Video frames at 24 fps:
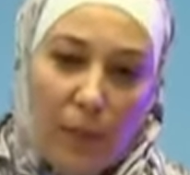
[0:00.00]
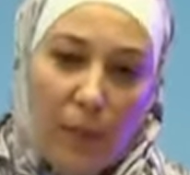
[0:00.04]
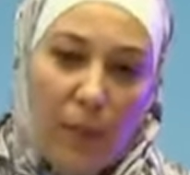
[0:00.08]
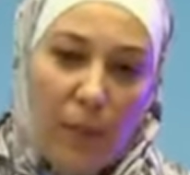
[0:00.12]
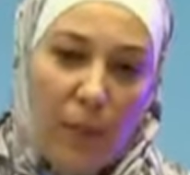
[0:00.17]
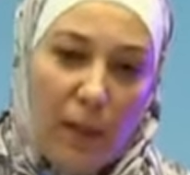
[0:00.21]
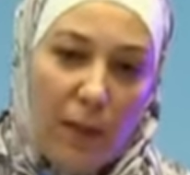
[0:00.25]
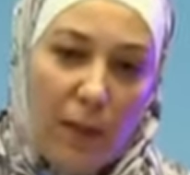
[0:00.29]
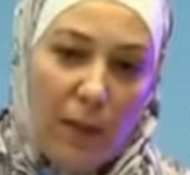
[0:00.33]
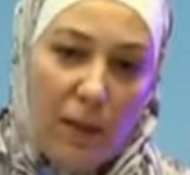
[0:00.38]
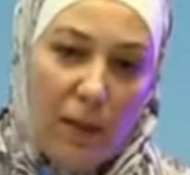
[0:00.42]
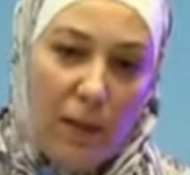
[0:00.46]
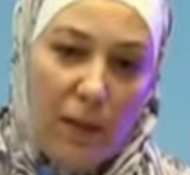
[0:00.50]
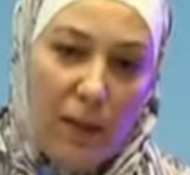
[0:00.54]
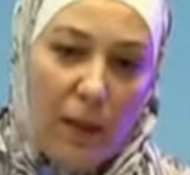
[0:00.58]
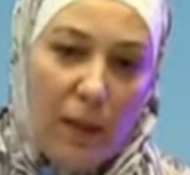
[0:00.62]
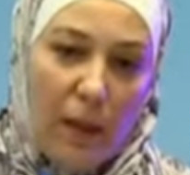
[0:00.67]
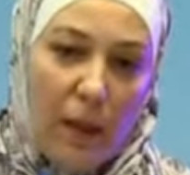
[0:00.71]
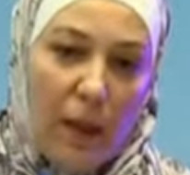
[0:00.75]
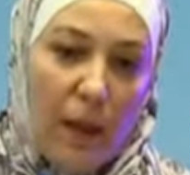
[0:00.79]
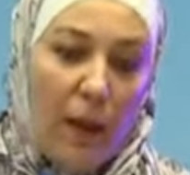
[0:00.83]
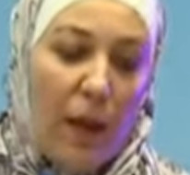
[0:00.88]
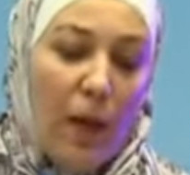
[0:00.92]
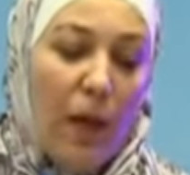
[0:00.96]
plus
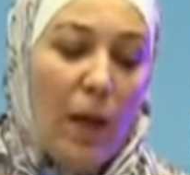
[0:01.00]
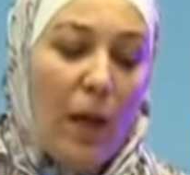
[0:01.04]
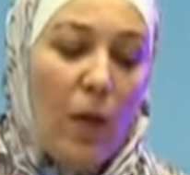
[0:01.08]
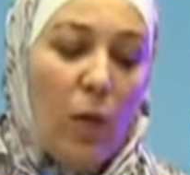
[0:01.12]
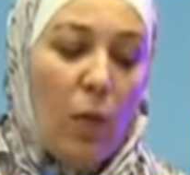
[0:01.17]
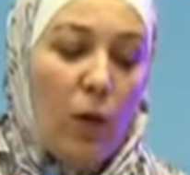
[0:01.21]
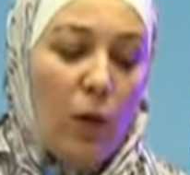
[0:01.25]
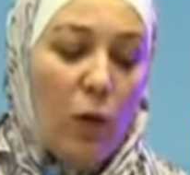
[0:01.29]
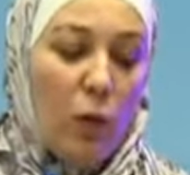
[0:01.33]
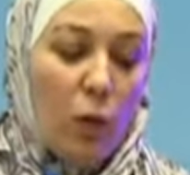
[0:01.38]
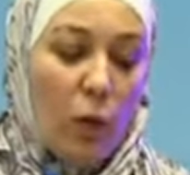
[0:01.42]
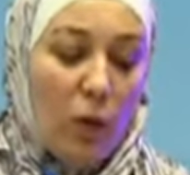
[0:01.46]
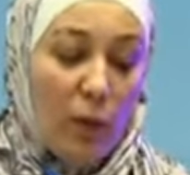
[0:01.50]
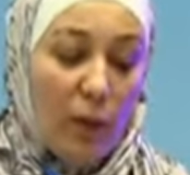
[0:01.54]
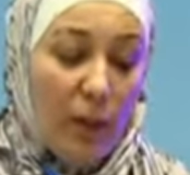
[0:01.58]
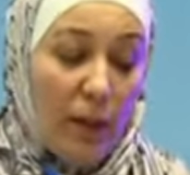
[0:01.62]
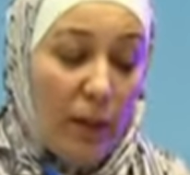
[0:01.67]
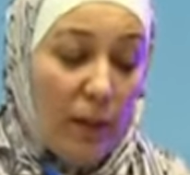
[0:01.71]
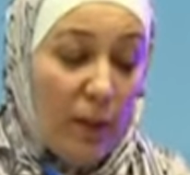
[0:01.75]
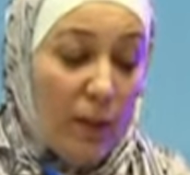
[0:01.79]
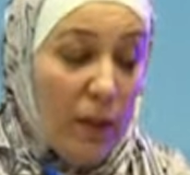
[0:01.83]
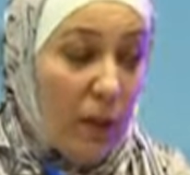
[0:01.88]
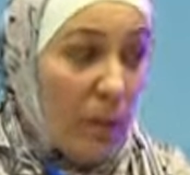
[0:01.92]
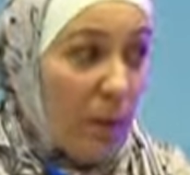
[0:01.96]
the wastewater
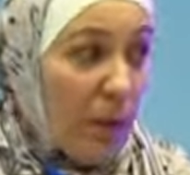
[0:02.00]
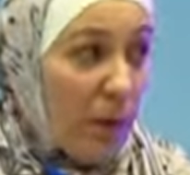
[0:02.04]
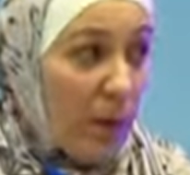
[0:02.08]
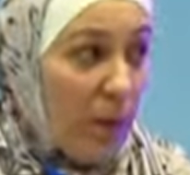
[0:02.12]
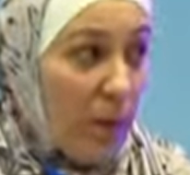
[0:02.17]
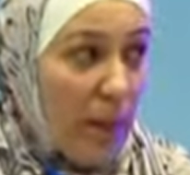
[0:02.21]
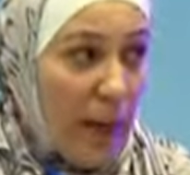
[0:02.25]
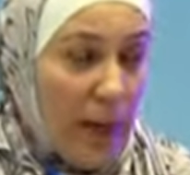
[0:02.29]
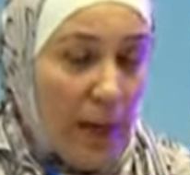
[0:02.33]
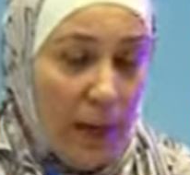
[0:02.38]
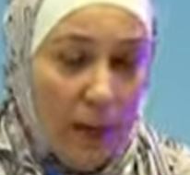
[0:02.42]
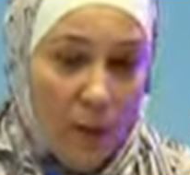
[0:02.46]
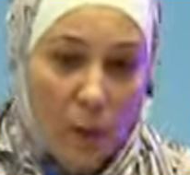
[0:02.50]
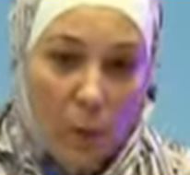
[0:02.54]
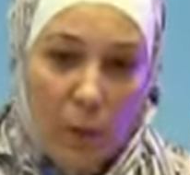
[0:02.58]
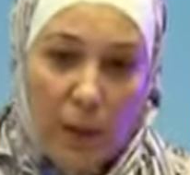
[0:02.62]
treatment plants.